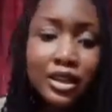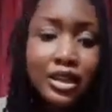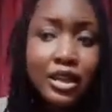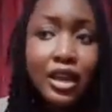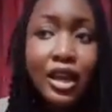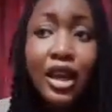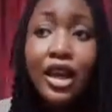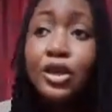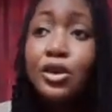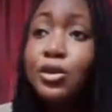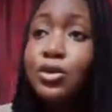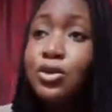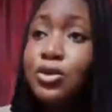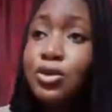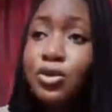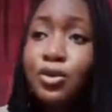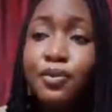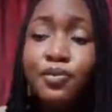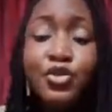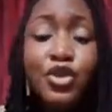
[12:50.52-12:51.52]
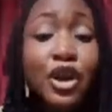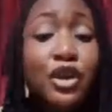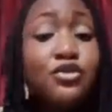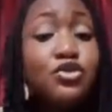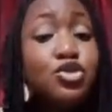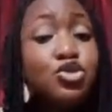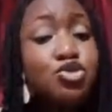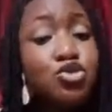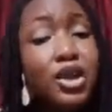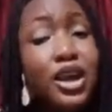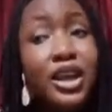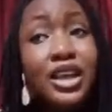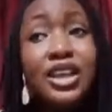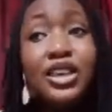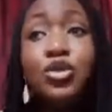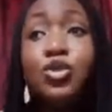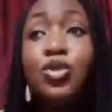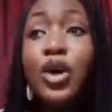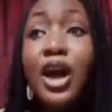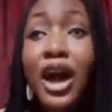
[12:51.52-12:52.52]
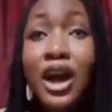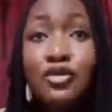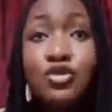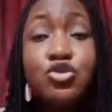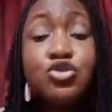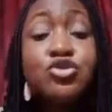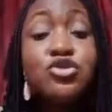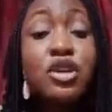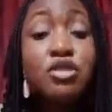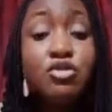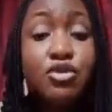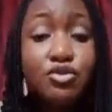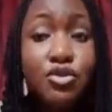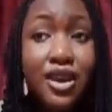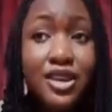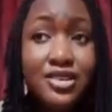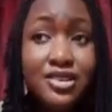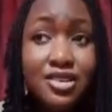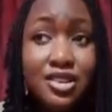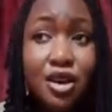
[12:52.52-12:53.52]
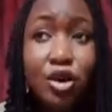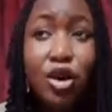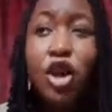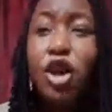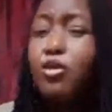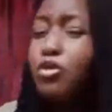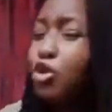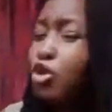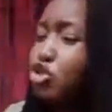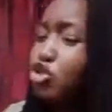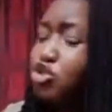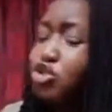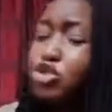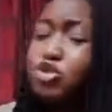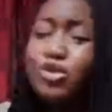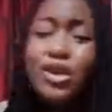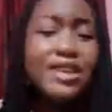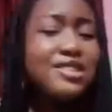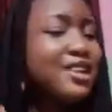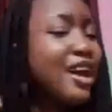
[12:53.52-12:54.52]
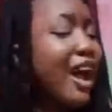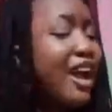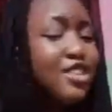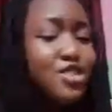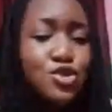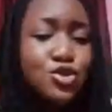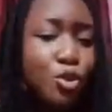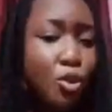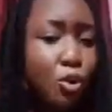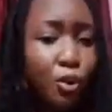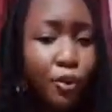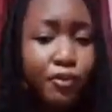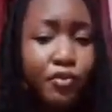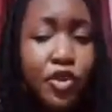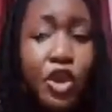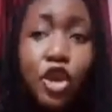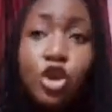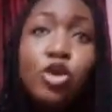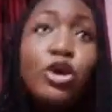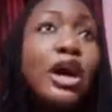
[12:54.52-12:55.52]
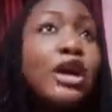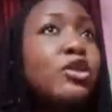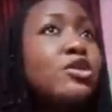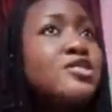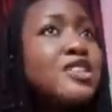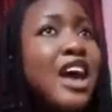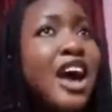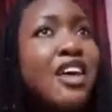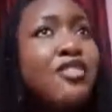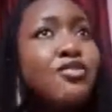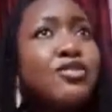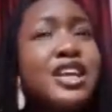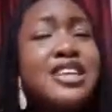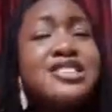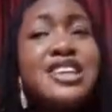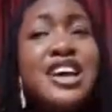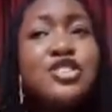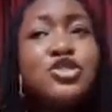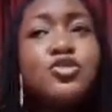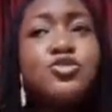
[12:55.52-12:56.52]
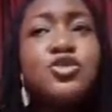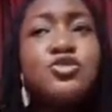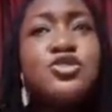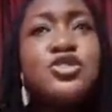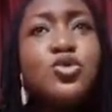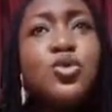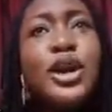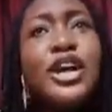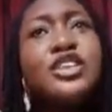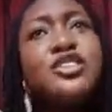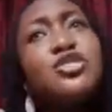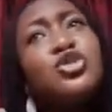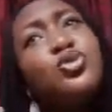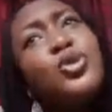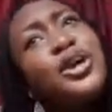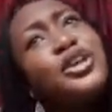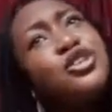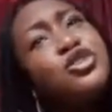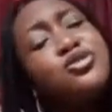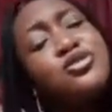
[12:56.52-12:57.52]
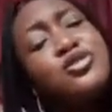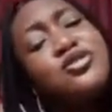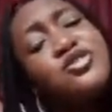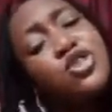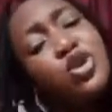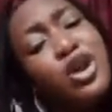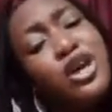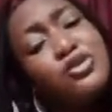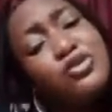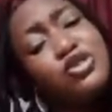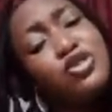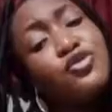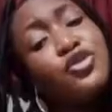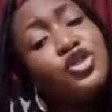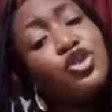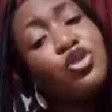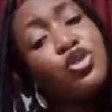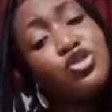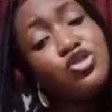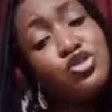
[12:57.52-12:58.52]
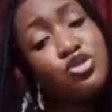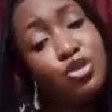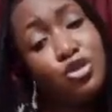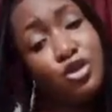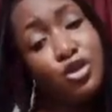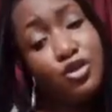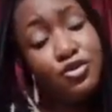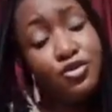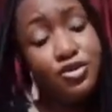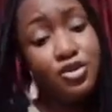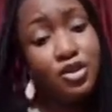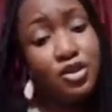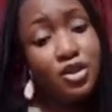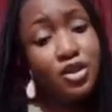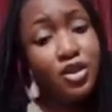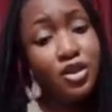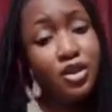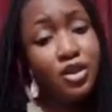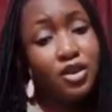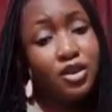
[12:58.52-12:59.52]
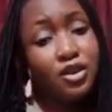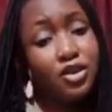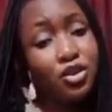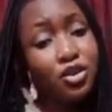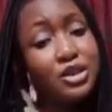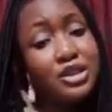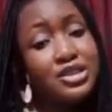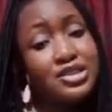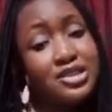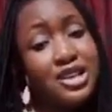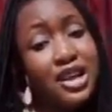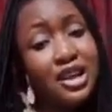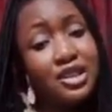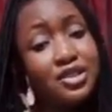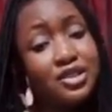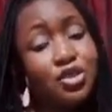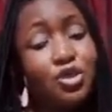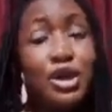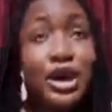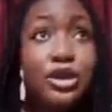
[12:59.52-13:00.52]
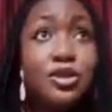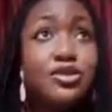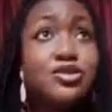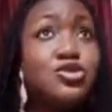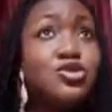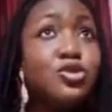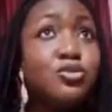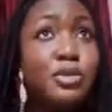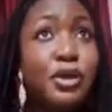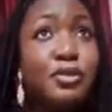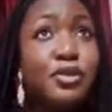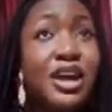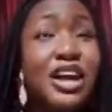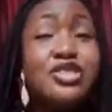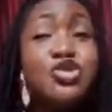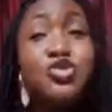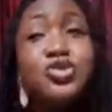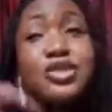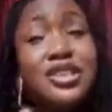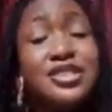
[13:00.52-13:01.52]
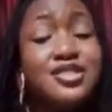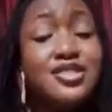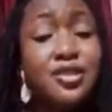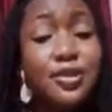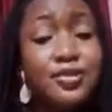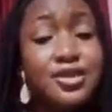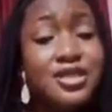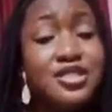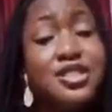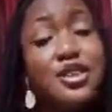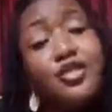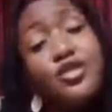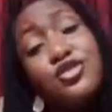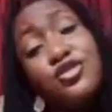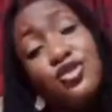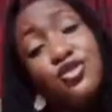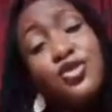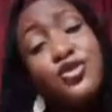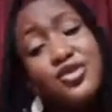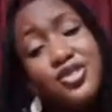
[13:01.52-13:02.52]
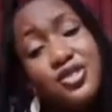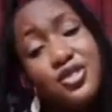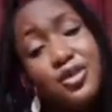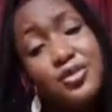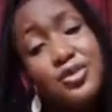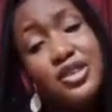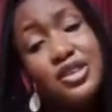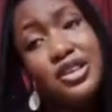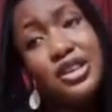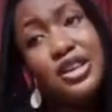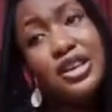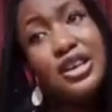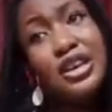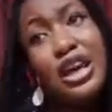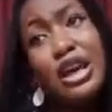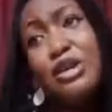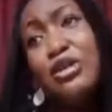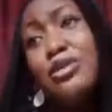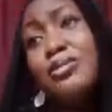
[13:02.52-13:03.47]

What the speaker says: I don't know. You have to try. You have to sacrifice now, because you need to get a high score. You cannot have, let's assume the reason why you didn't secure admission for the course you love. You understand? You cannot maybe have 230 something instead of 250 something, and you come